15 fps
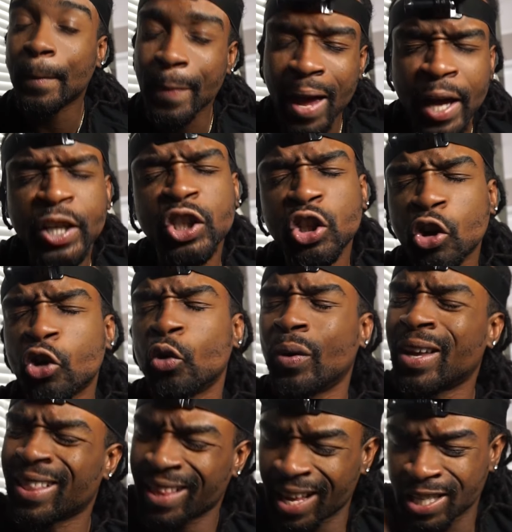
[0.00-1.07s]
Make sure you
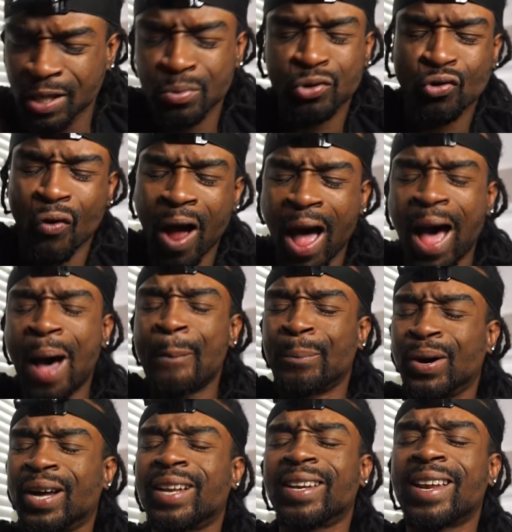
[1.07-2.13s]
hit that subscribe
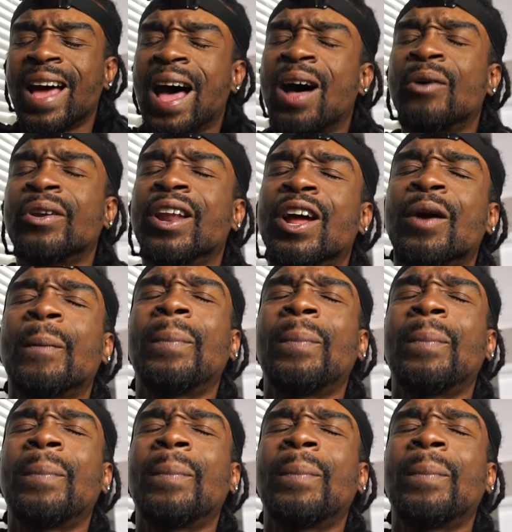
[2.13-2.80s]
button down there.